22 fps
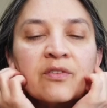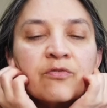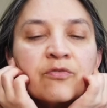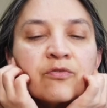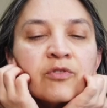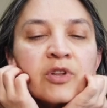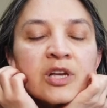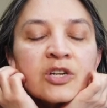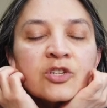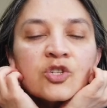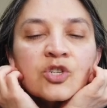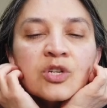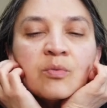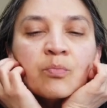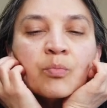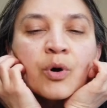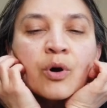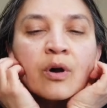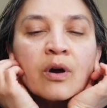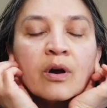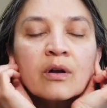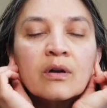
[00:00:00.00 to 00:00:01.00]
that fleshy
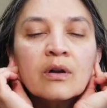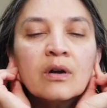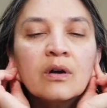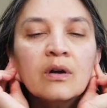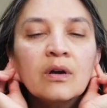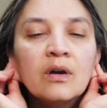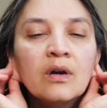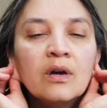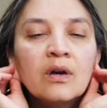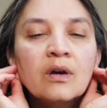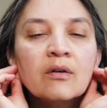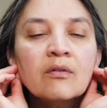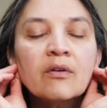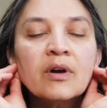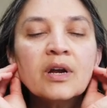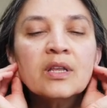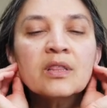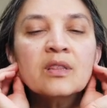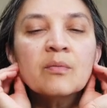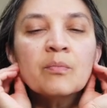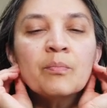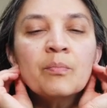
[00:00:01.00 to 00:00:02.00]
part
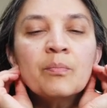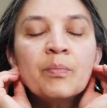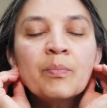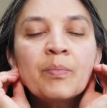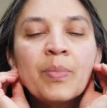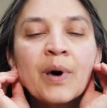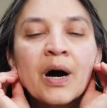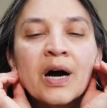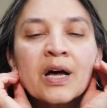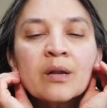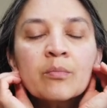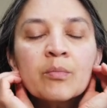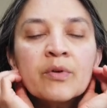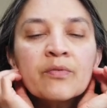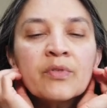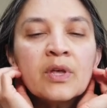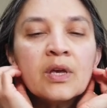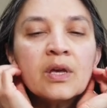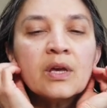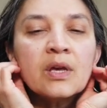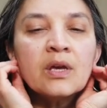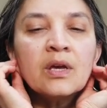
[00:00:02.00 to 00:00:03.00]
right at the bottom of
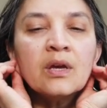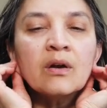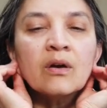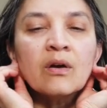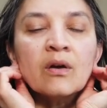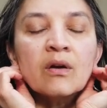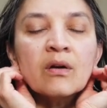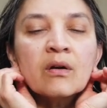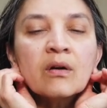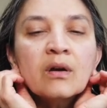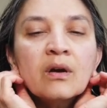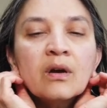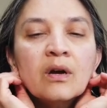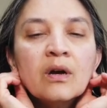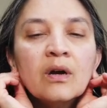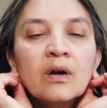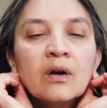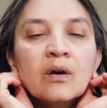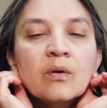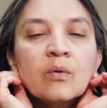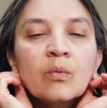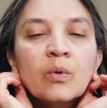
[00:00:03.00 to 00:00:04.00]
the ear
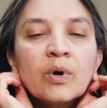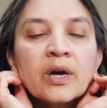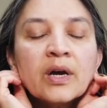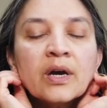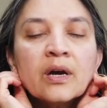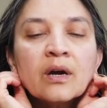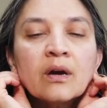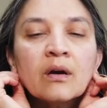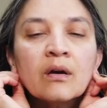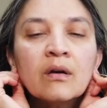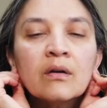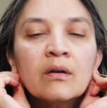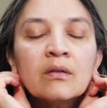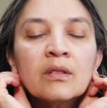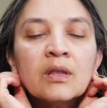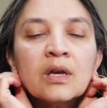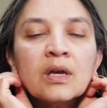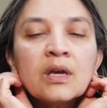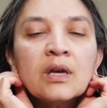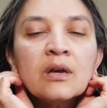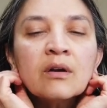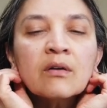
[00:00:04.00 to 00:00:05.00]
where
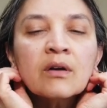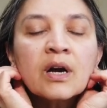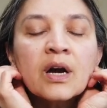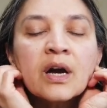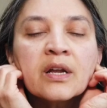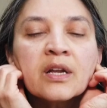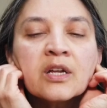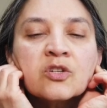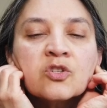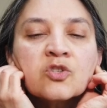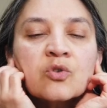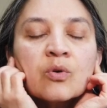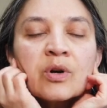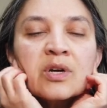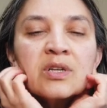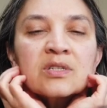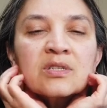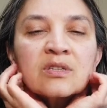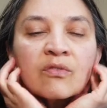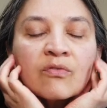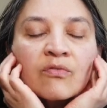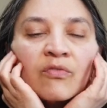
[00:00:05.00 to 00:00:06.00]
the ear kind of
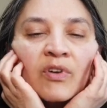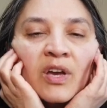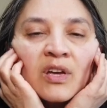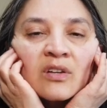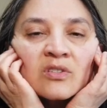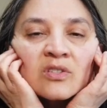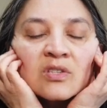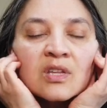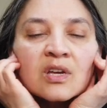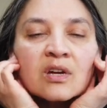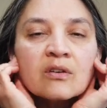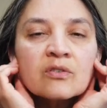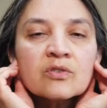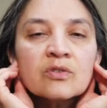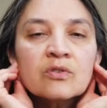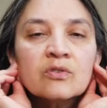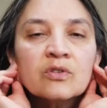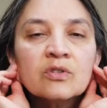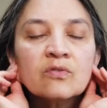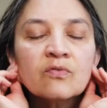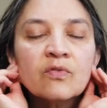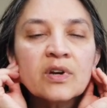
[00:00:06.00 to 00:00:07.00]
joins the face there.
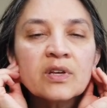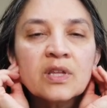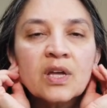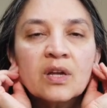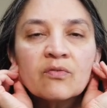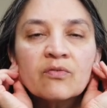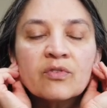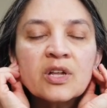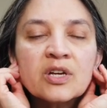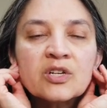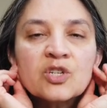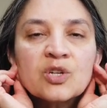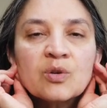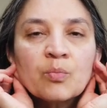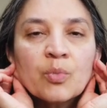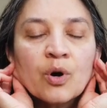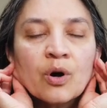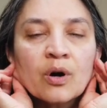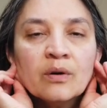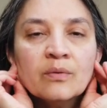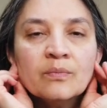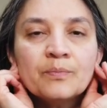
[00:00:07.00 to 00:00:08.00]
So just find that fleshy
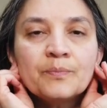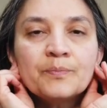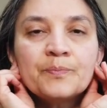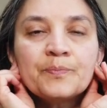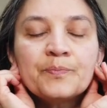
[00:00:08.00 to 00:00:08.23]
part.